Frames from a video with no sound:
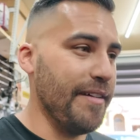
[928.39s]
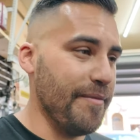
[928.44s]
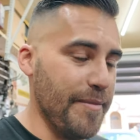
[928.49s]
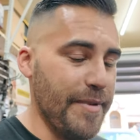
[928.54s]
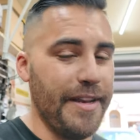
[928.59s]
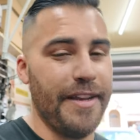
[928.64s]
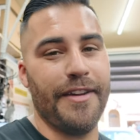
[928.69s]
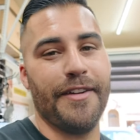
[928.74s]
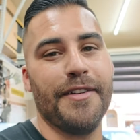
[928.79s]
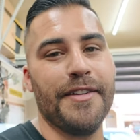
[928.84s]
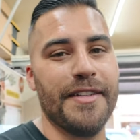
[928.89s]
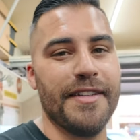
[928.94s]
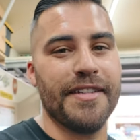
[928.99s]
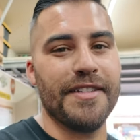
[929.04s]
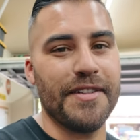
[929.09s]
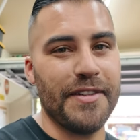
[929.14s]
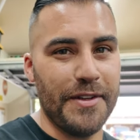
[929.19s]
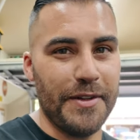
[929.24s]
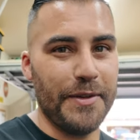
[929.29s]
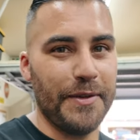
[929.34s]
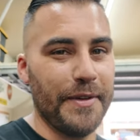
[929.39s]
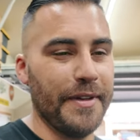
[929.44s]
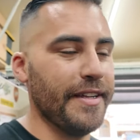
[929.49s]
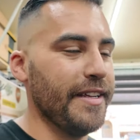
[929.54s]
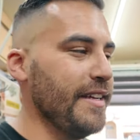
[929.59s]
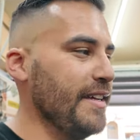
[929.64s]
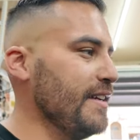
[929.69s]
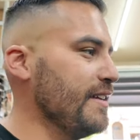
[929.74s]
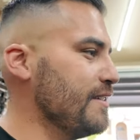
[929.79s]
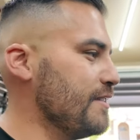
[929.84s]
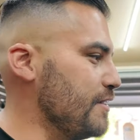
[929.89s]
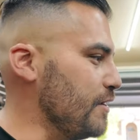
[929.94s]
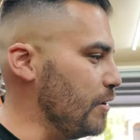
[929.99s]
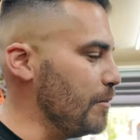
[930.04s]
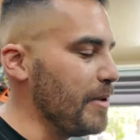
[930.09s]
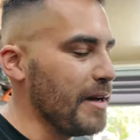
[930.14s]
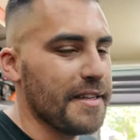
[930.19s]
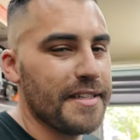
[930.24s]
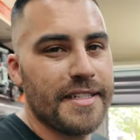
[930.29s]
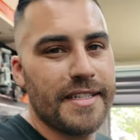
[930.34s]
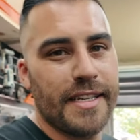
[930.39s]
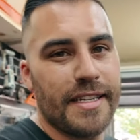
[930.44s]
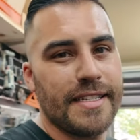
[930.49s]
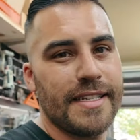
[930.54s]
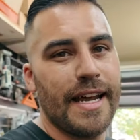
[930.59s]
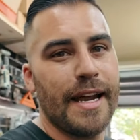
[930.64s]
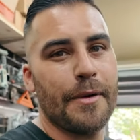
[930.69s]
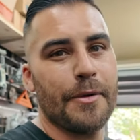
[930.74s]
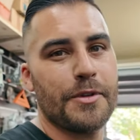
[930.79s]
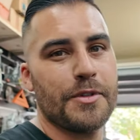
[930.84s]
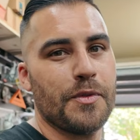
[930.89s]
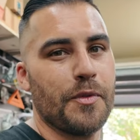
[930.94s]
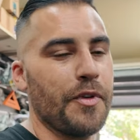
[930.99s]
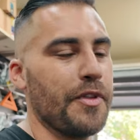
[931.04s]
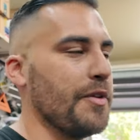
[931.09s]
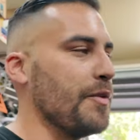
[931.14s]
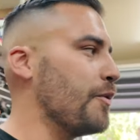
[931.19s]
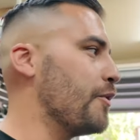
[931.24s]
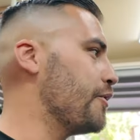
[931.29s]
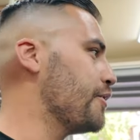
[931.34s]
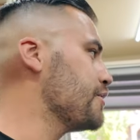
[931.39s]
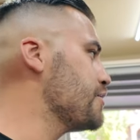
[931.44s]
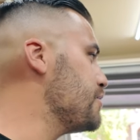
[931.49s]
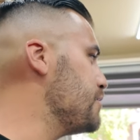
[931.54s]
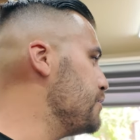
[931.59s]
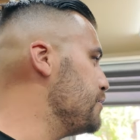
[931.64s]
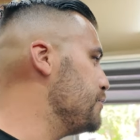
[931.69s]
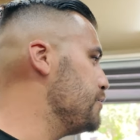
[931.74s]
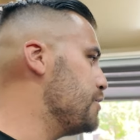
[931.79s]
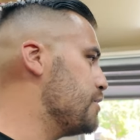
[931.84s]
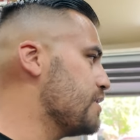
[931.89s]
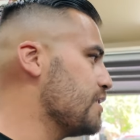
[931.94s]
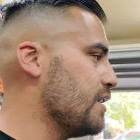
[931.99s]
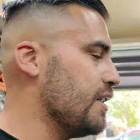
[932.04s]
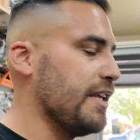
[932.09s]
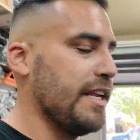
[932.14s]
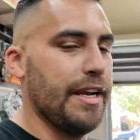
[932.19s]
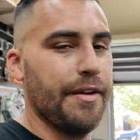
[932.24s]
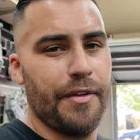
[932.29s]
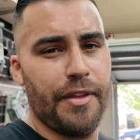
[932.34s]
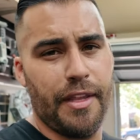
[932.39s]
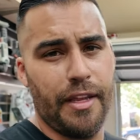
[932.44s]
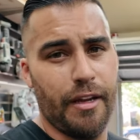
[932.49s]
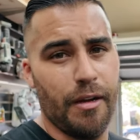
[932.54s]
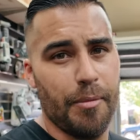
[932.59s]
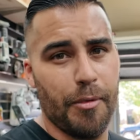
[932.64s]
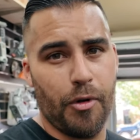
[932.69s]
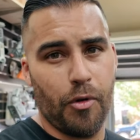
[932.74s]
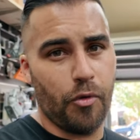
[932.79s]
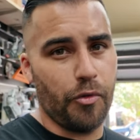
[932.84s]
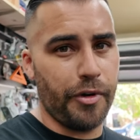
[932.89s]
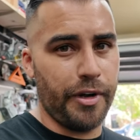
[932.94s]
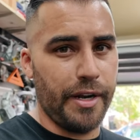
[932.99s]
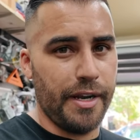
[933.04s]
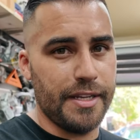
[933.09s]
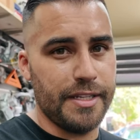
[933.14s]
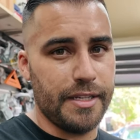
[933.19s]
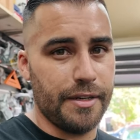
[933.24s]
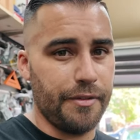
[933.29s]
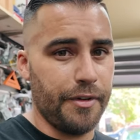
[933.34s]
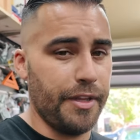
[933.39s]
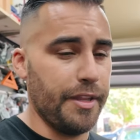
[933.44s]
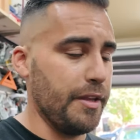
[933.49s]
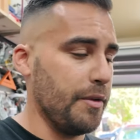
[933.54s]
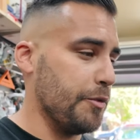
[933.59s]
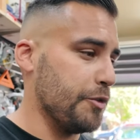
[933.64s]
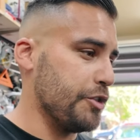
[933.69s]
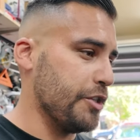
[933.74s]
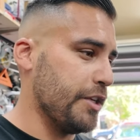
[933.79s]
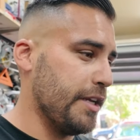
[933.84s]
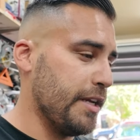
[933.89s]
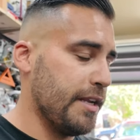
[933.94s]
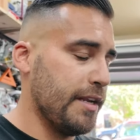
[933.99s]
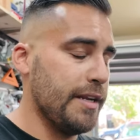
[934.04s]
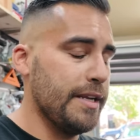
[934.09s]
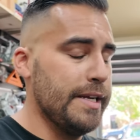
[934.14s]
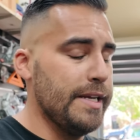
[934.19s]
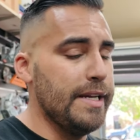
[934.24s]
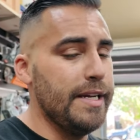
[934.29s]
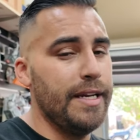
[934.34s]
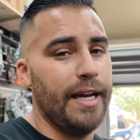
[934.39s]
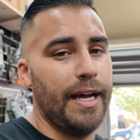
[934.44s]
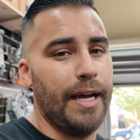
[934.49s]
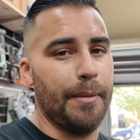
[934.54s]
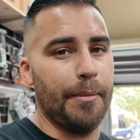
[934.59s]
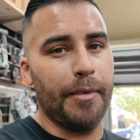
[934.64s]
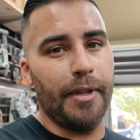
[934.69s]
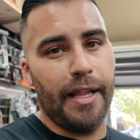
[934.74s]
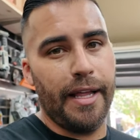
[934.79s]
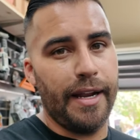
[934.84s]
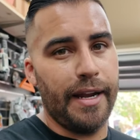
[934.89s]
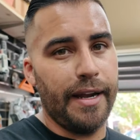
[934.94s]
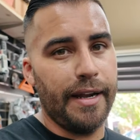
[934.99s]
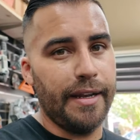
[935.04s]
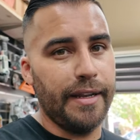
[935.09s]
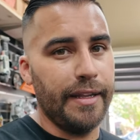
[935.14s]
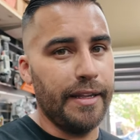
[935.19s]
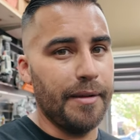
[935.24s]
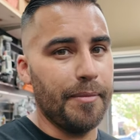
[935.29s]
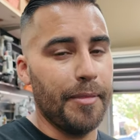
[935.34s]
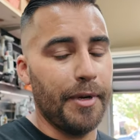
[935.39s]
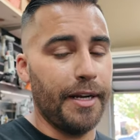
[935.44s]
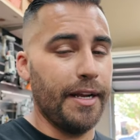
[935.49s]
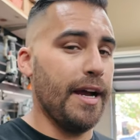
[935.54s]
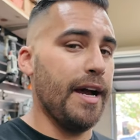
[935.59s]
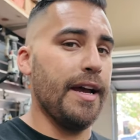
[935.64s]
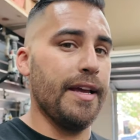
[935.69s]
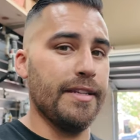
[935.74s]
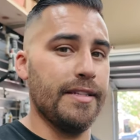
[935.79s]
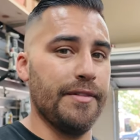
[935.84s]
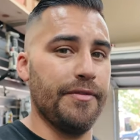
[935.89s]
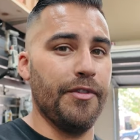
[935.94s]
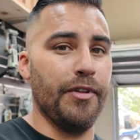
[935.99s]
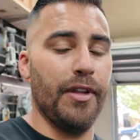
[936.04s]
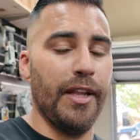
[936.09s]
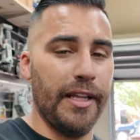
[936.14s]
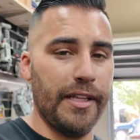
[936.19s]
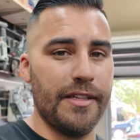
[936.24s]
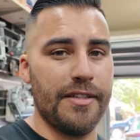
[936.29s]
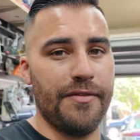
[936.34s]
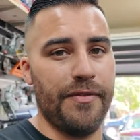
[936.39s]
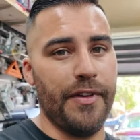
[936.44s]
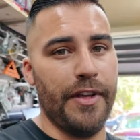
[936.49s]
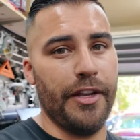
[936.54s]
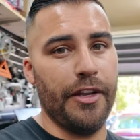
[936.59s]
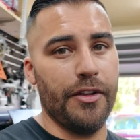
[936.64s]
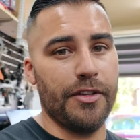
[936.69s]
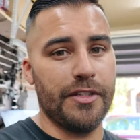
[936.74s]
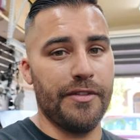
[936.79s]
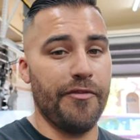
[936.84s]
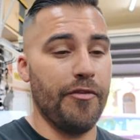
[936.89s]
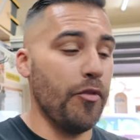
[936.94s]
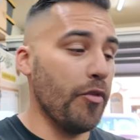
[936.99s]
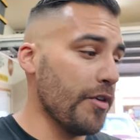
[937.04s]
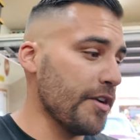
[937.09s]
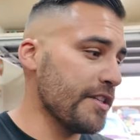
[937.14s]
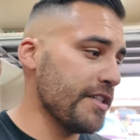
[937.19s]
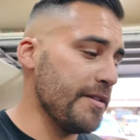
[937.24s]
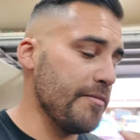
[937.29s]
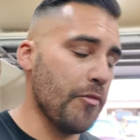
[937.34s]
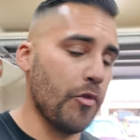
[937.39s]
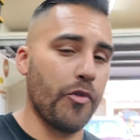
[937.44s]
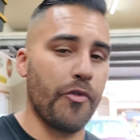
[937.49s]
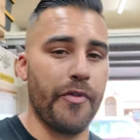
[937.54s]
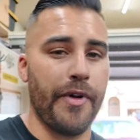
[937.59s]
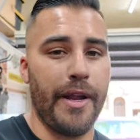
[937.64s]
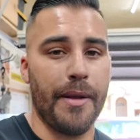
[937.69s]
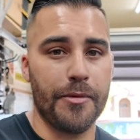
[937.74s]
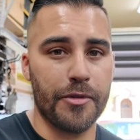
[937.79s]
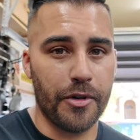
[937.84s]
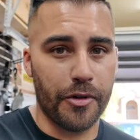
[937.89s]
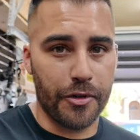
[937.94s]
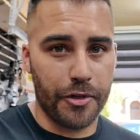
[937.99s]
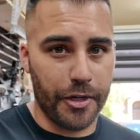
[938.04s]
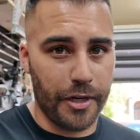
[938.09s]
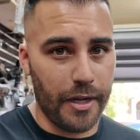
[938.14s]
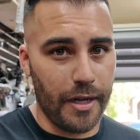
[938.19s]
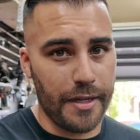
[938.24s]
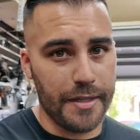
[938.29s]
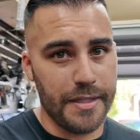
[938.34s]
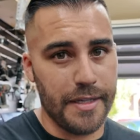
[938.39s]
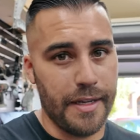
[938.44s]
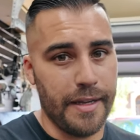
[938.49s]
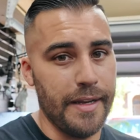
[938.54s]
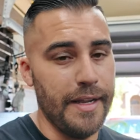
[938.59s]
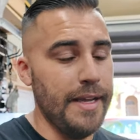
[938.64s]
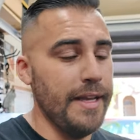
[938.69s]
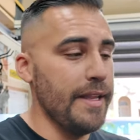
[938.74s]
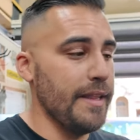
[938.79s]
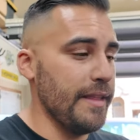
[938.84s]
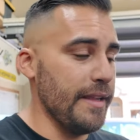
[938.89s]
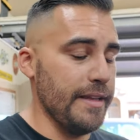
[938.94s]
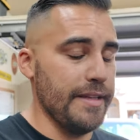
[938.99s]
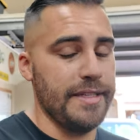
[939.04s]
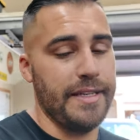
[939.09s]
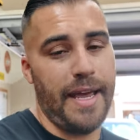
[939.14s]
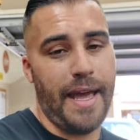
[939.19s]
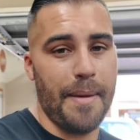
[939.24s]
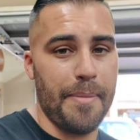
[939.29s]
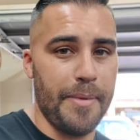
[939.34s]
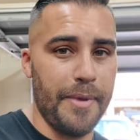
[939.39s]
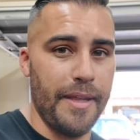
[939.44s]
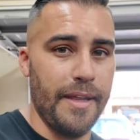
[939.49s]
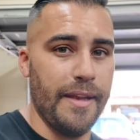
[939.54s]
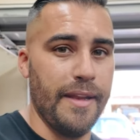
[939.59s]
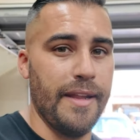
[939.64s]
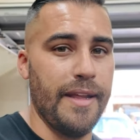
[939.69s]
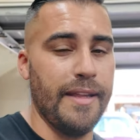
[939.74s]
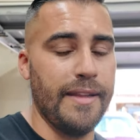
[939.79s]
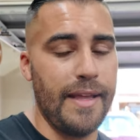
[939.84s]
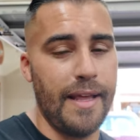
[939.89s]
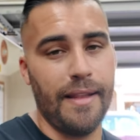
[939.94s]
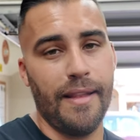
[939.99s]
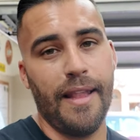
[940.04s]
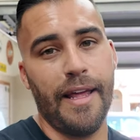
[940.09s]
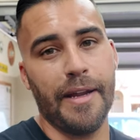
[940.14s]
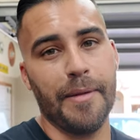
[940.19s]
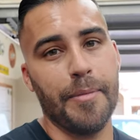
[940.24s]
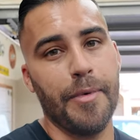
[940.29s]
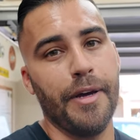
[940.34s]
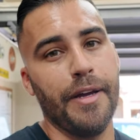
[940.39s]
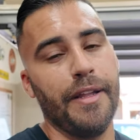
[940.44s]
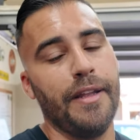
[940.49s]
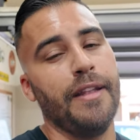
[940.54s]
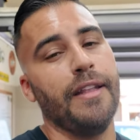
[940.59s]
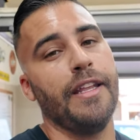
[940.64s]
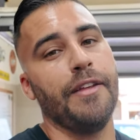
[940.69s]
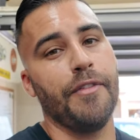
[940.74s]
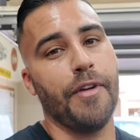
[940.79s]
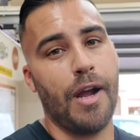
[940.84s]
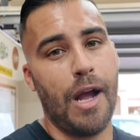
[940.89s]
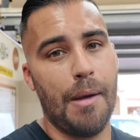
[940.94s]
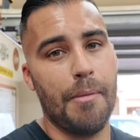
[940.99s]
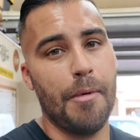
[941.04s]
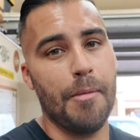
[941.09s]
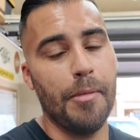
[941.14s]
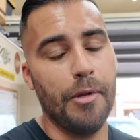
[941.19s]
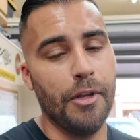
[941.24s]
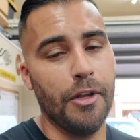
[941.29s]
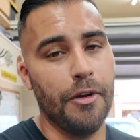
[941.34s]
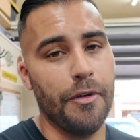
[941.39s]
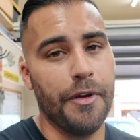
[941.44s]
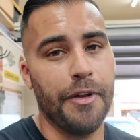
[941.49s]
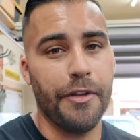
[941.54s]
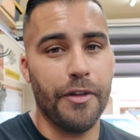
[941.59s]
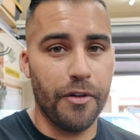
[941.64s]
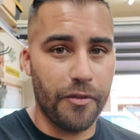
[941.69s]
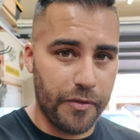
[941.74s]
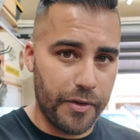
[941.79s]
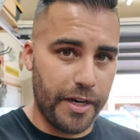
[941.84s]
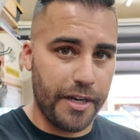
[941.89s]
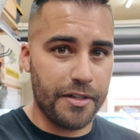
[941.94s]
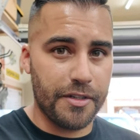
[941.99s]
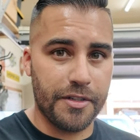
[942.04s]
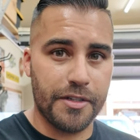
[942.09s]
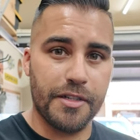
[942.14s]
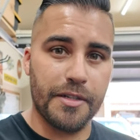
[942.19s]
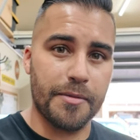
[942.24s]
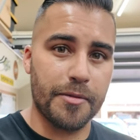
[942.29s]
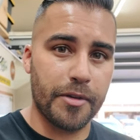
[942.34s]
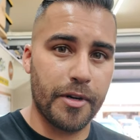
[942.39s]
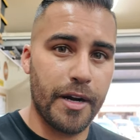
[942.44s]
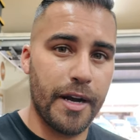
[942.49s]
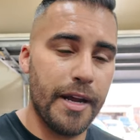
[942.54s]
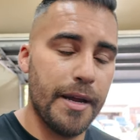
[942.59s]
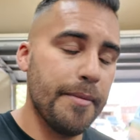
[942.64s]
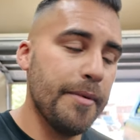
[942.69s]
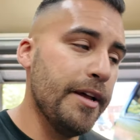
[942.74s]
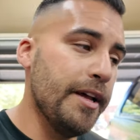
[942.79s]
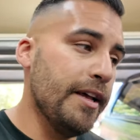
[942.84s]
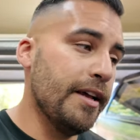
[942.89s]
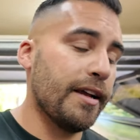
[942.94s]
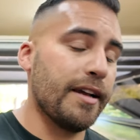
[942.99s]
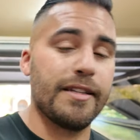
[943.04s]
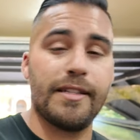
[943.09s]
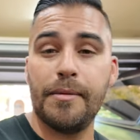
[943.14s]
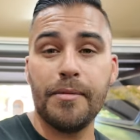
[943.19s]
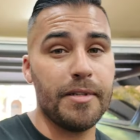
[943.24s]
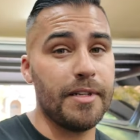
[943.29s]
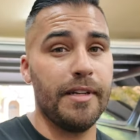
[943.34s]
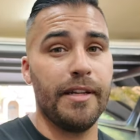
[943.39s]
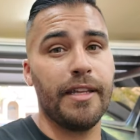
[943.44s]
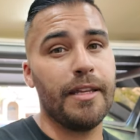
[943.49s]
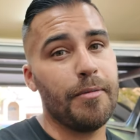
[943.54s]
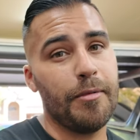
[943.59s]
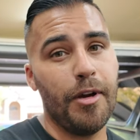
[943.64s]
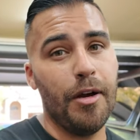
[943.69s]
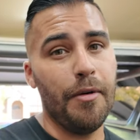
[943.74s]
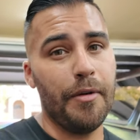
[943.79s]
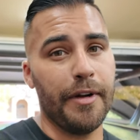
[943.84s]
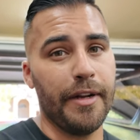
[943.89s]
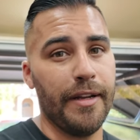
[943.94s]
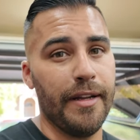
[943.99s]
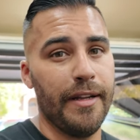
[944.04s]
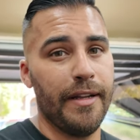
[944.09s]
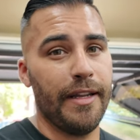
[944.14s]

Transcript: I've been here since noon. So about 6 hours worth of work to just clean everything up and organize everything, which again, I'm glad I did. But guys, if you like these videos, if you want to see more Ram Charger content, then tap in, hit that like button, leave a comment below, and don't forget to subscribe, because I'm just going to keep going.